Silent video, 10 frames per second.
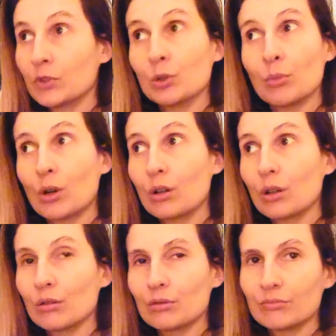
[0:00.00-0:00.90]

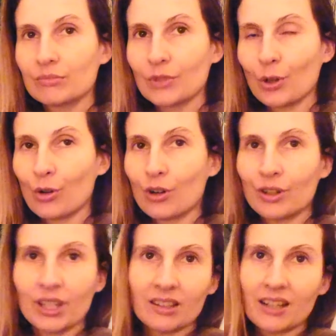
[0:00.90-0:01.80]
tomorrow or
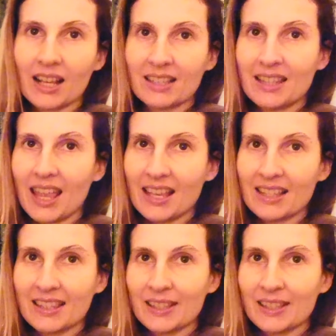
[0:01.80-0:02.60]
in the next days.